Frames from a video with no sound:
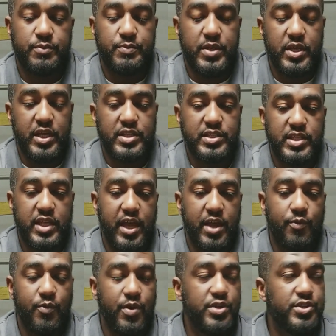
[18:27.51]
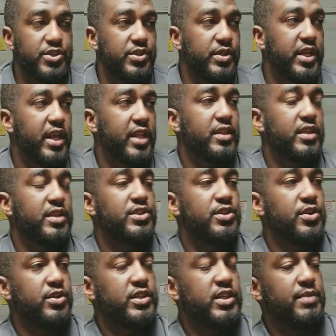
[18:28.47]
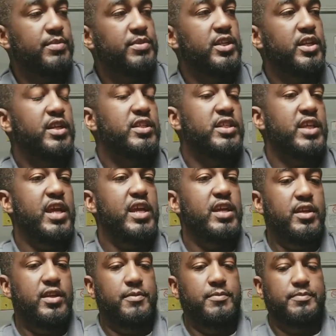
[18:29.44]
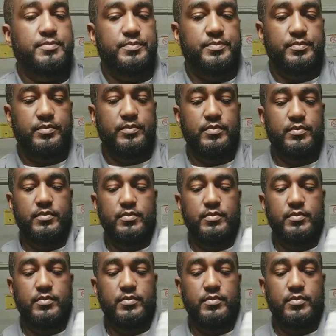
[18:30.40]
adjust the psi once you get this hooked up to the tank